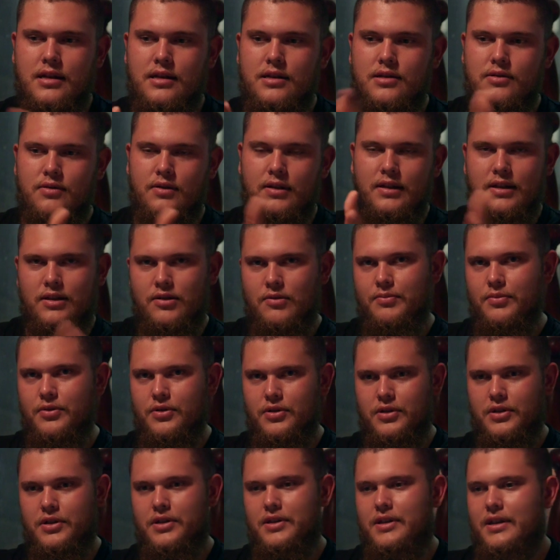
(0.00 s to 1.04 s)
it into a little
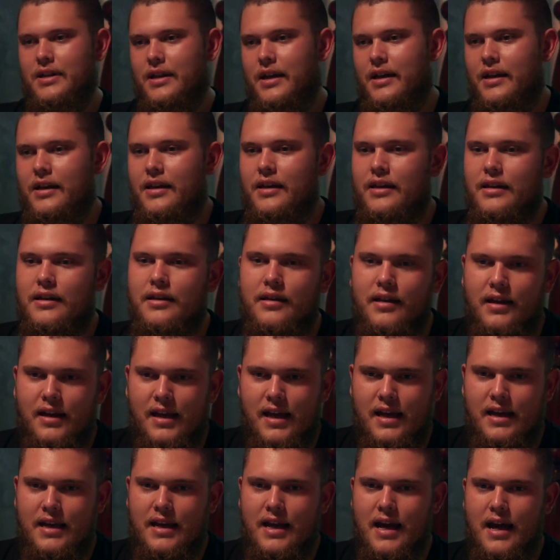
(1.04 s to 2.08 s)
book that I can
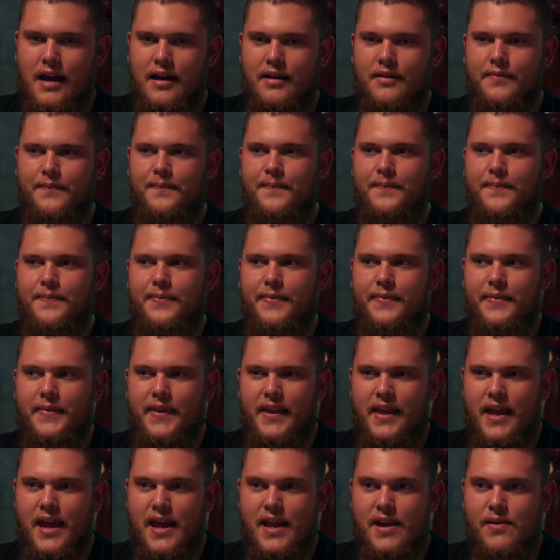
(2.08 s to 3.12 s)
hand out
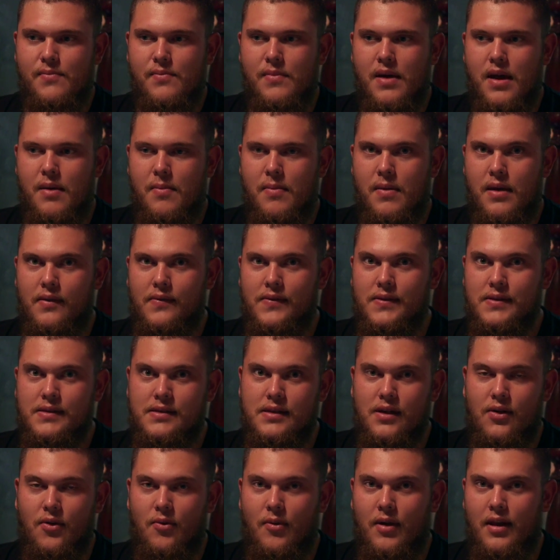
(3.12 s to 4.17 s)
and maybe even
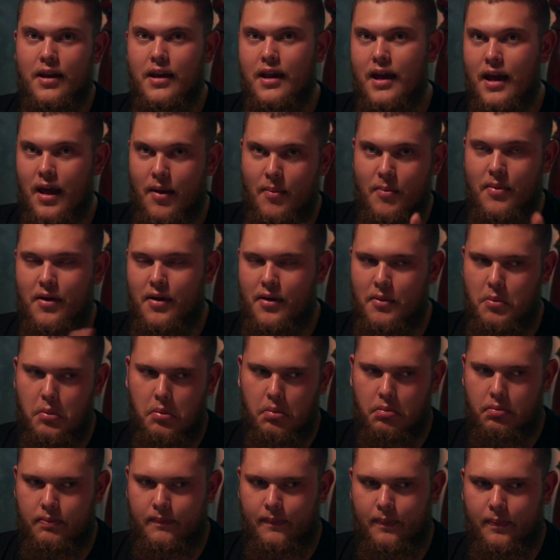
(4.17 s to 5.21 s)
sell one day. But
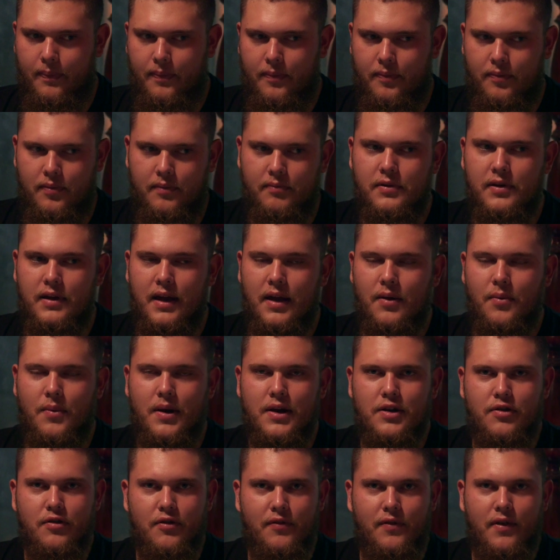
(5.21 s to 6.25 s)
I'm getting
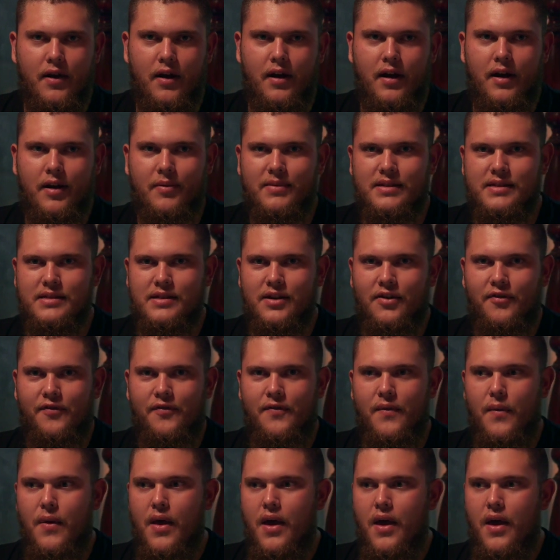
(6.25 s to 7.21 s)
way too far ahead of myself.